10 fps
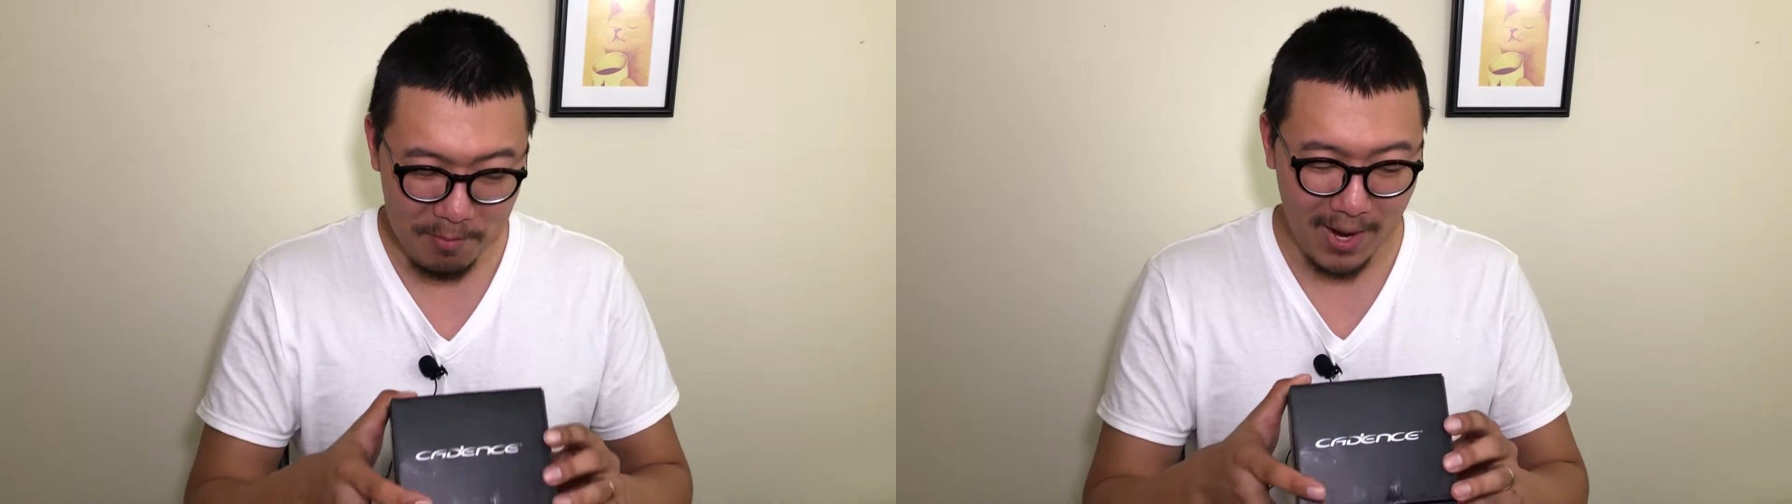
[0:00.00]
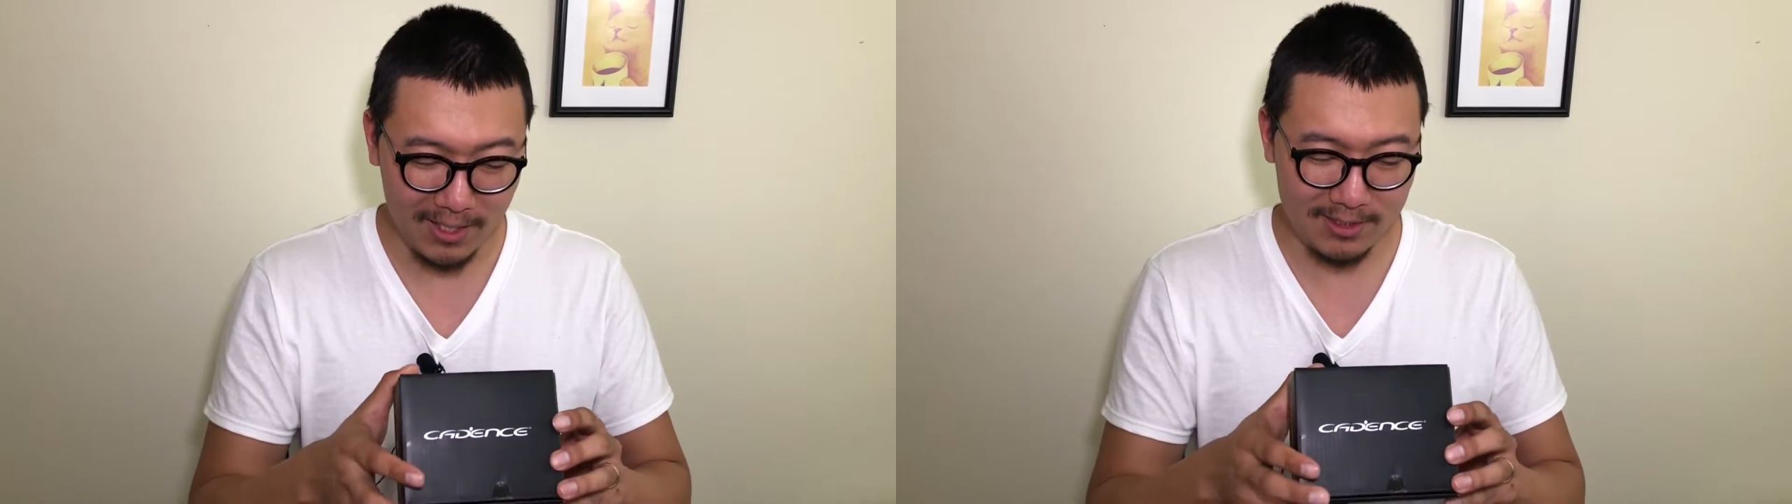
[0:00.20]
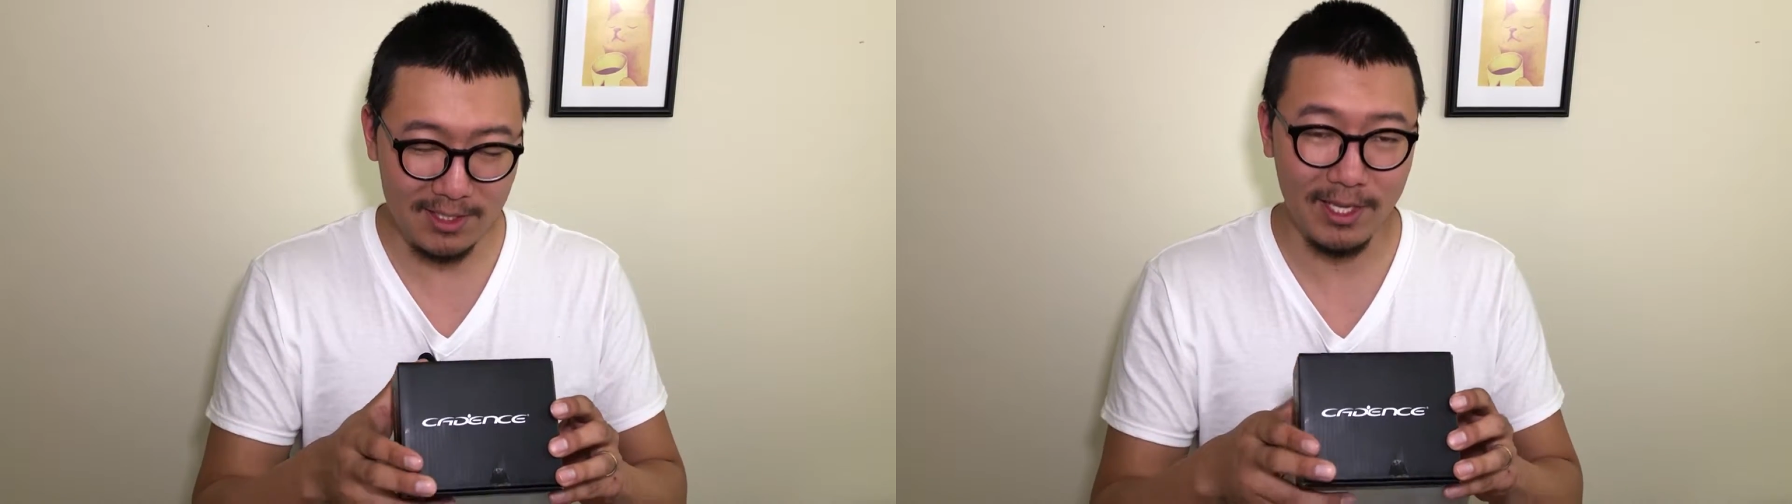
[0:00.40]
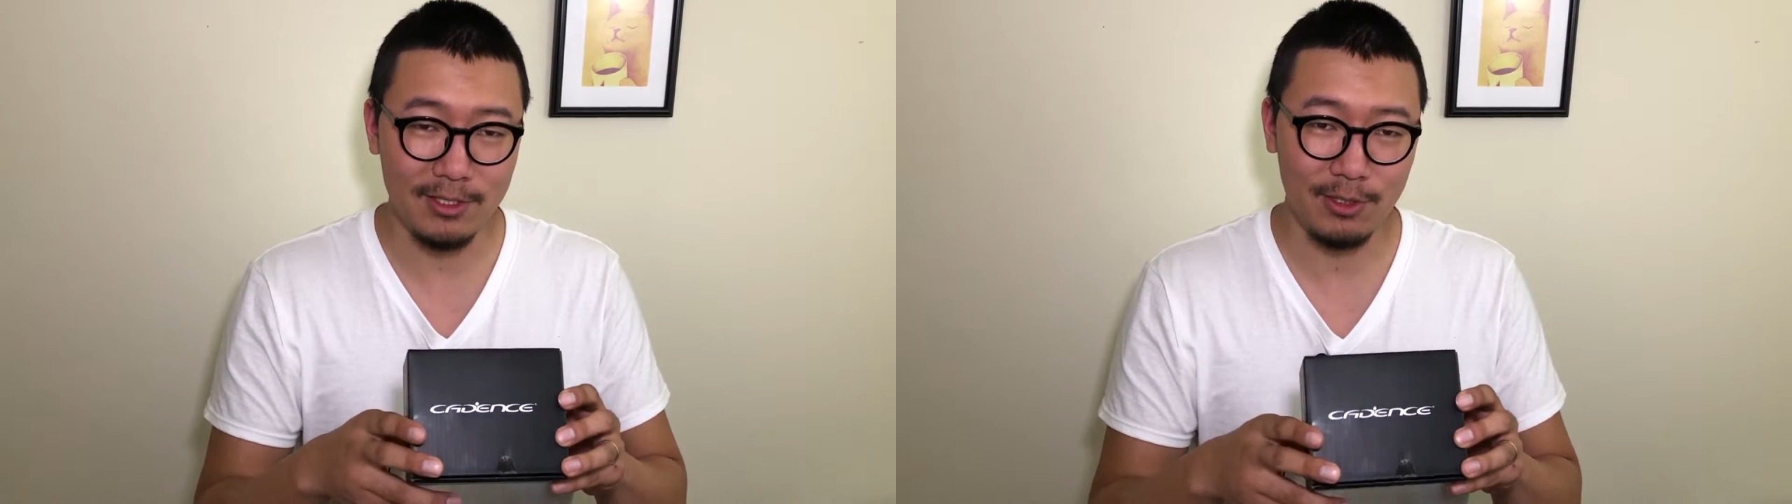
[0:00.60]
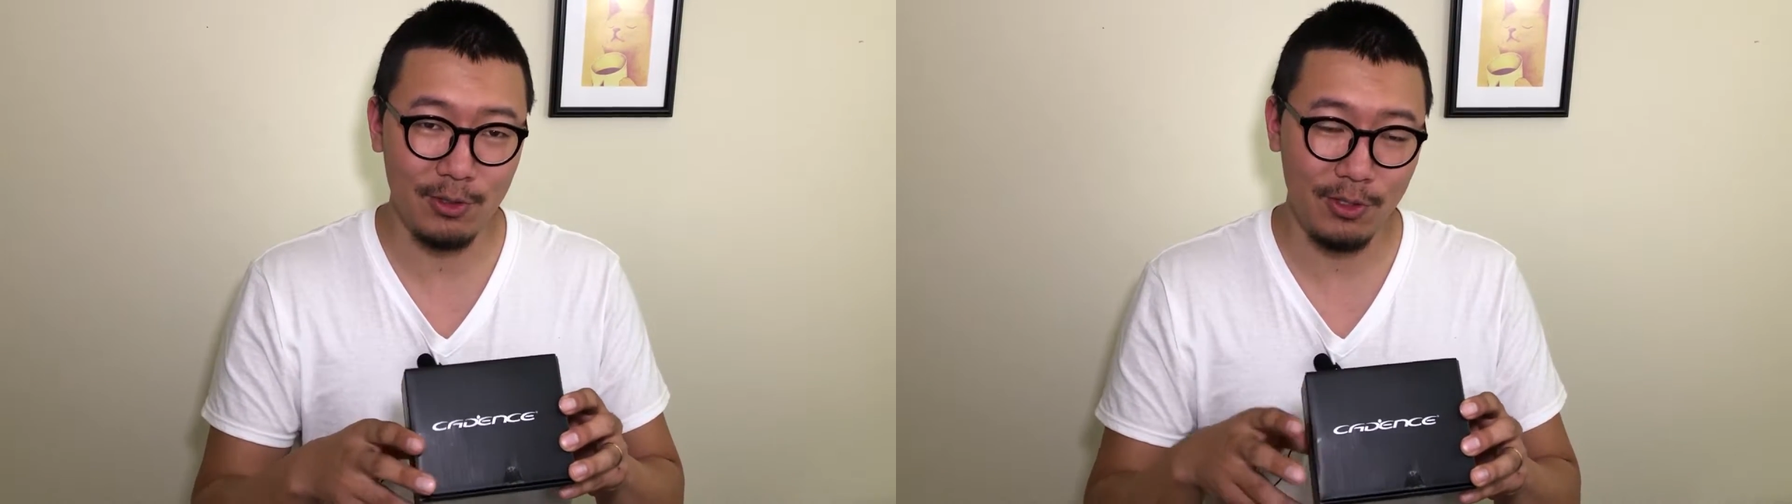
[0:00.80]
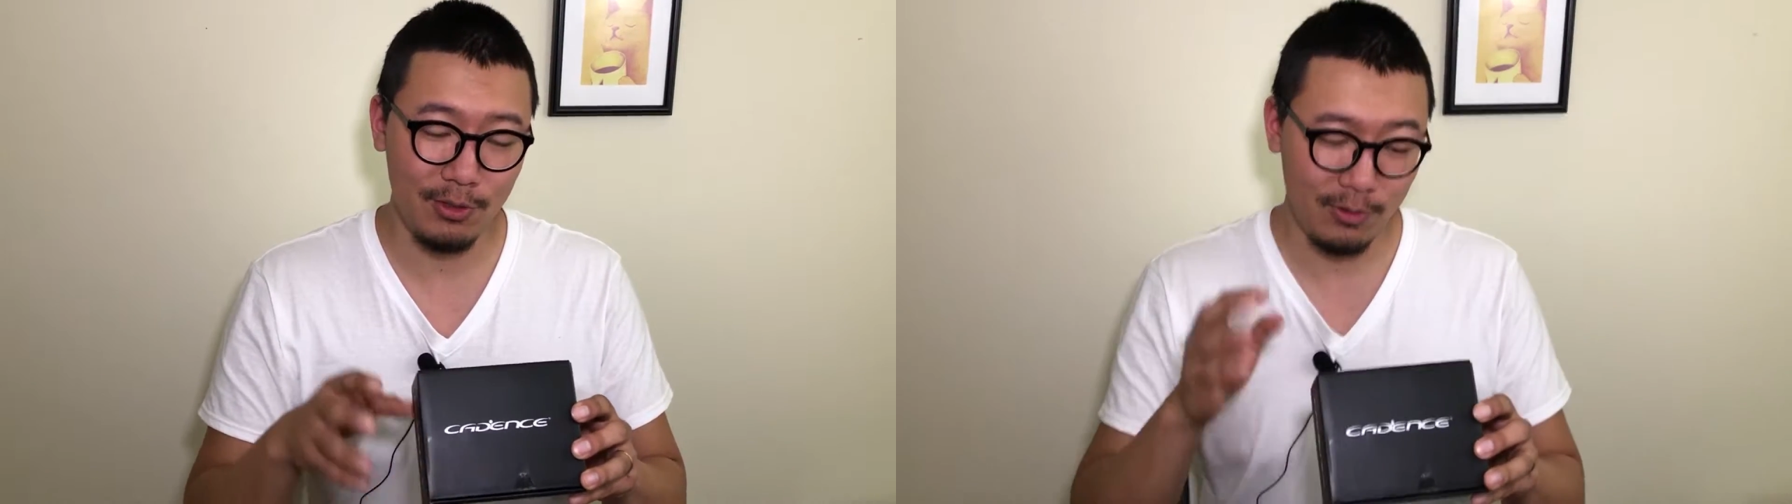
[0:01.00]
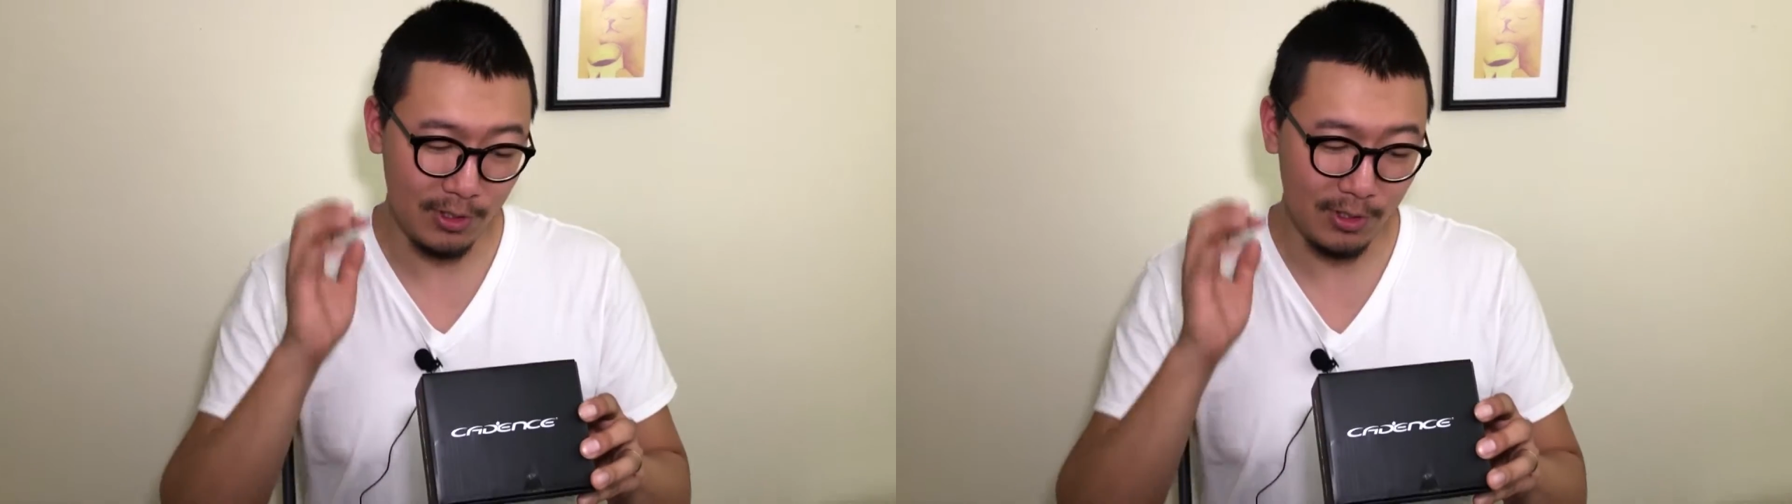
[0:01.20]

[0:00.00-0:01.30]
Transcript: unboxing and show you